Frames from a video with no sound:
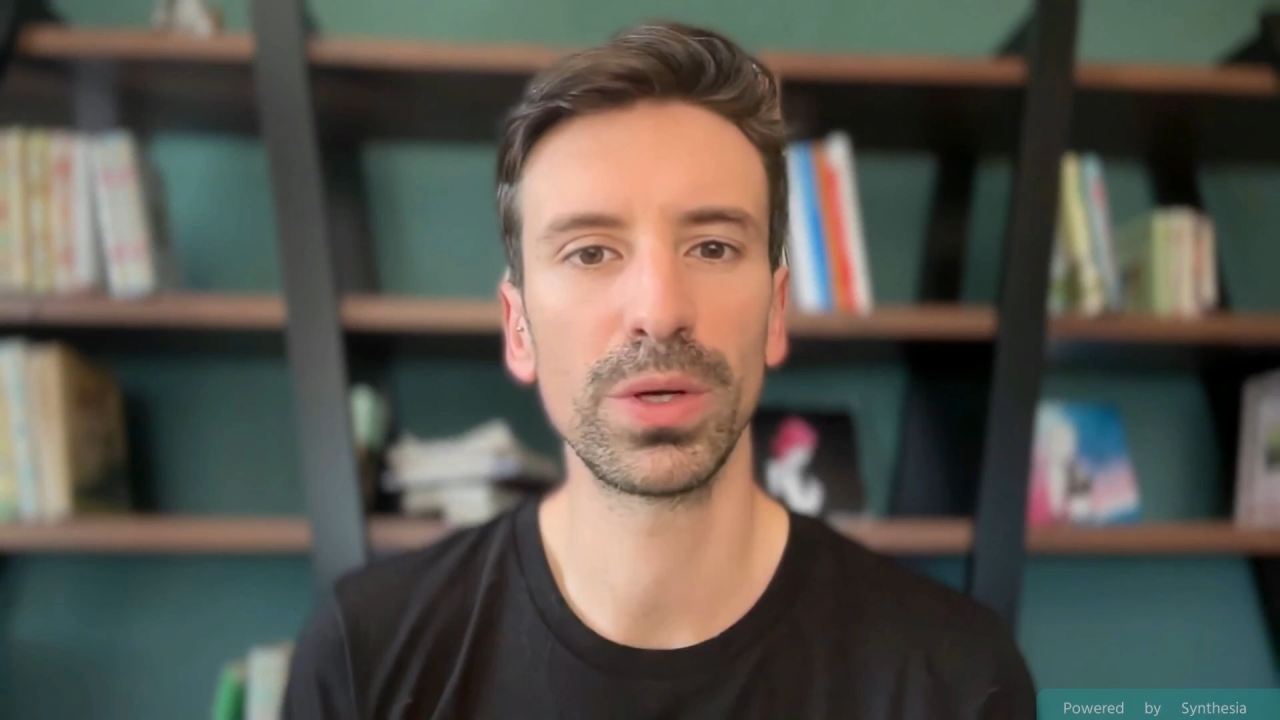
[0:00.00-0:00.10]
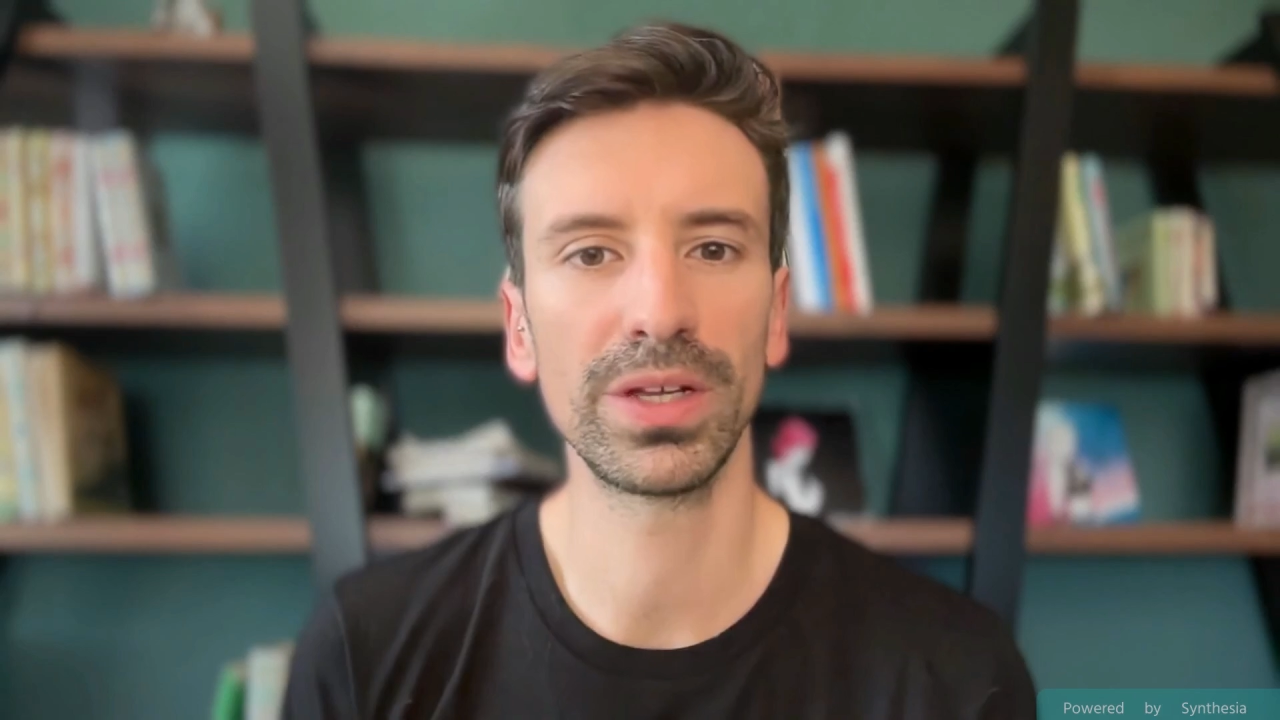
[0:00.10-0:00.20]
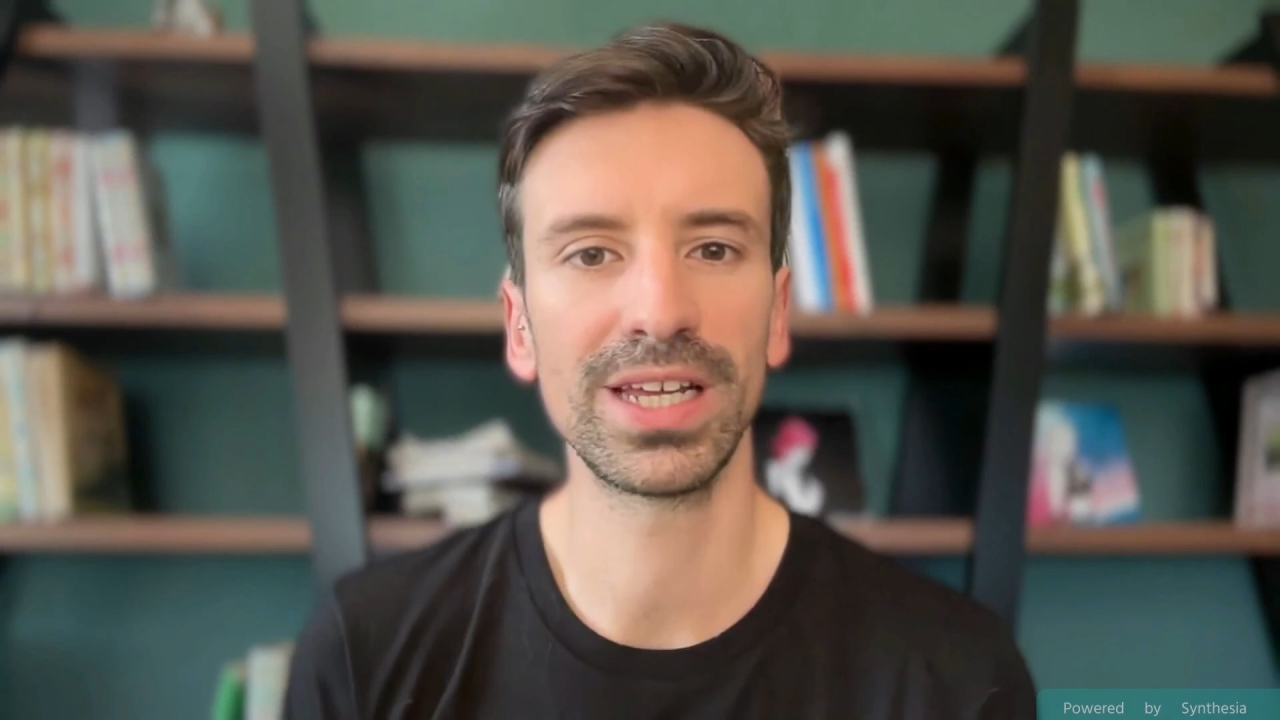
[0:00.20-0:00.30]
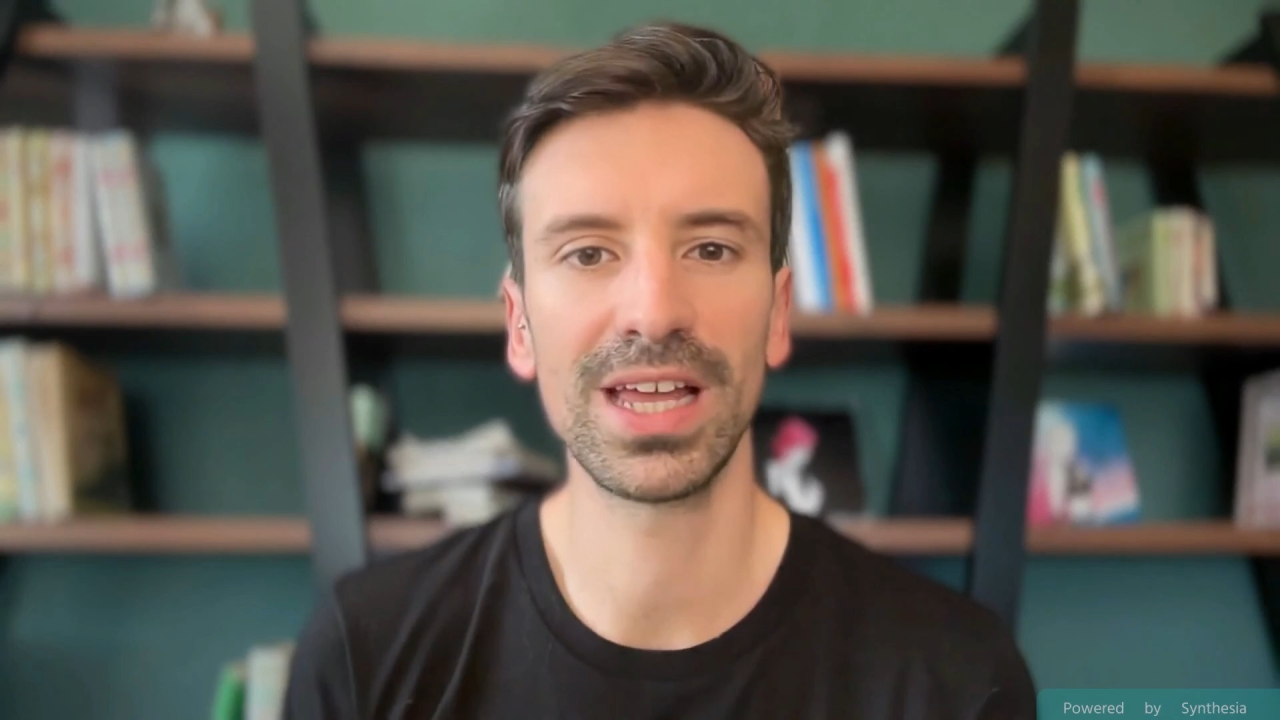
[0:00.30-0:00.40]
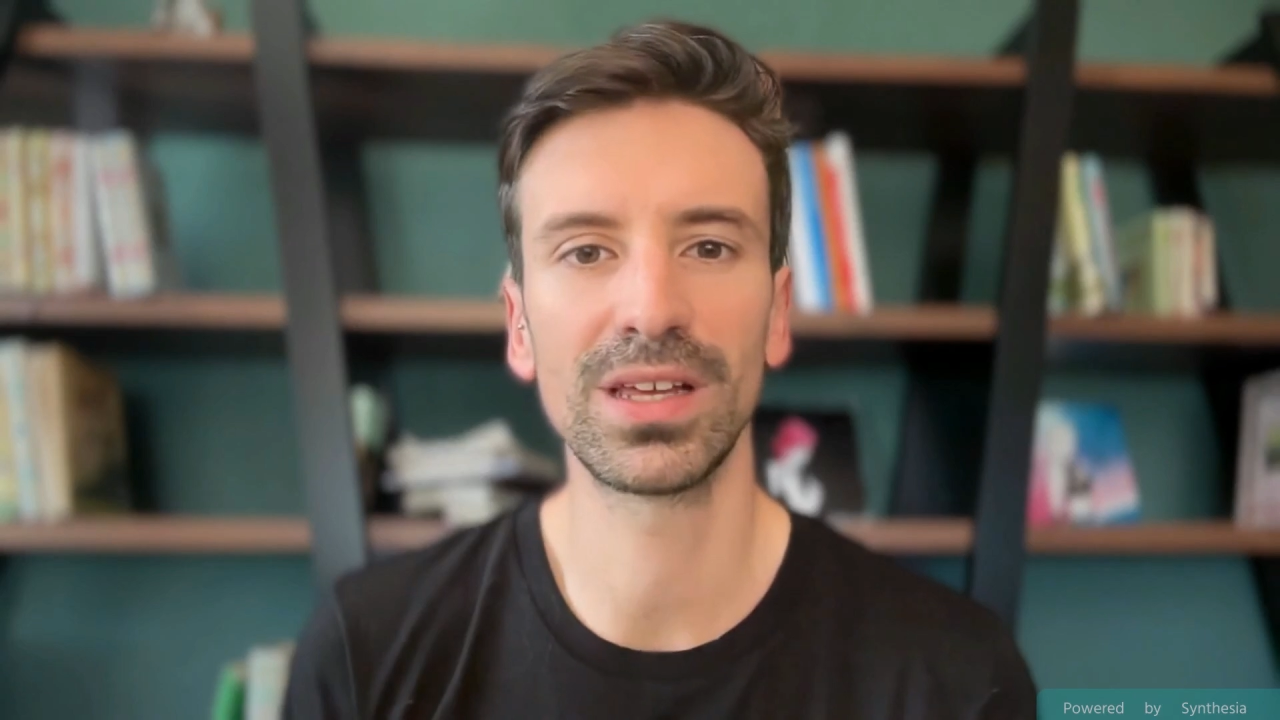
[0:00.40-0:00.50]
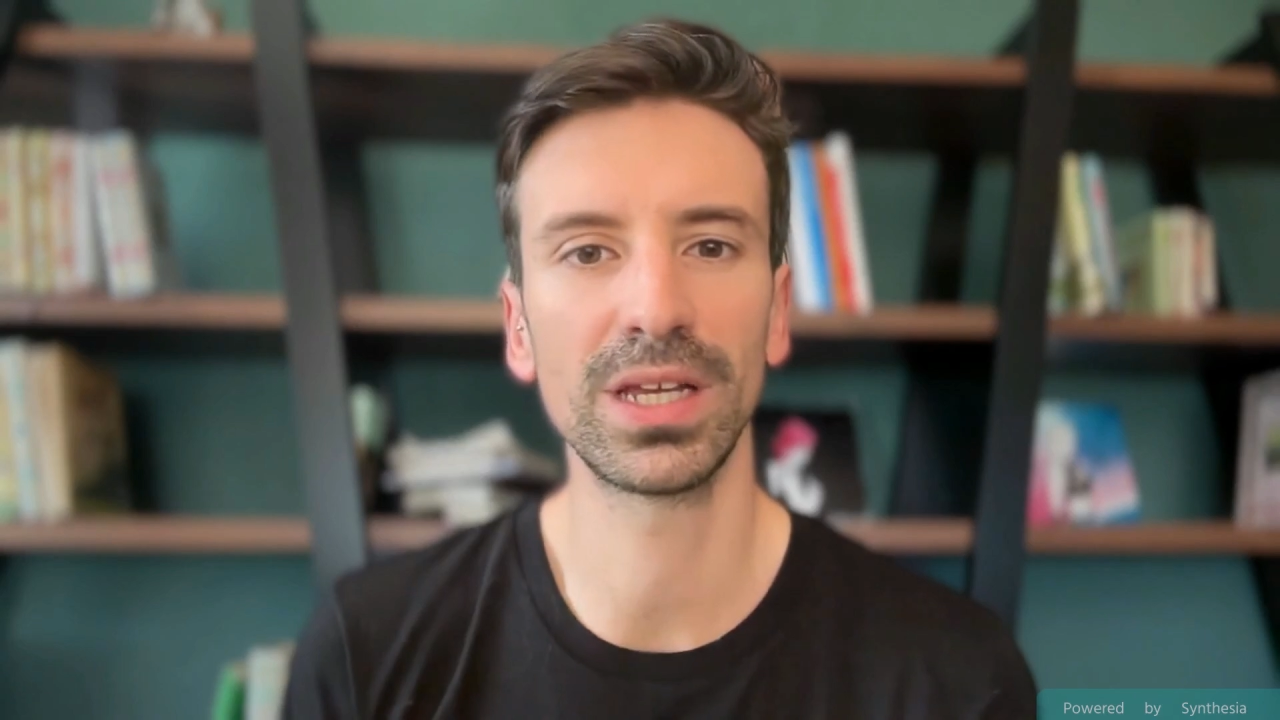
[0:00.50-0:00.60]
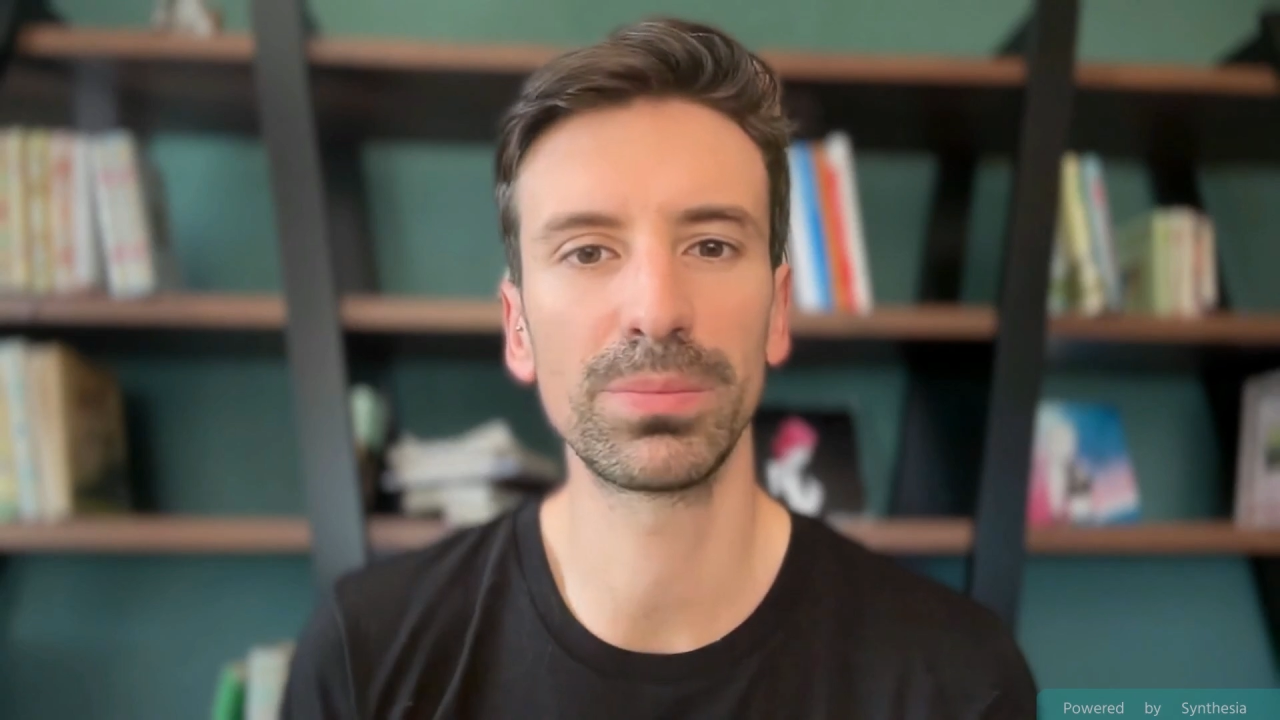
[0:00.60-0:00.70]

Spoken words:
where the data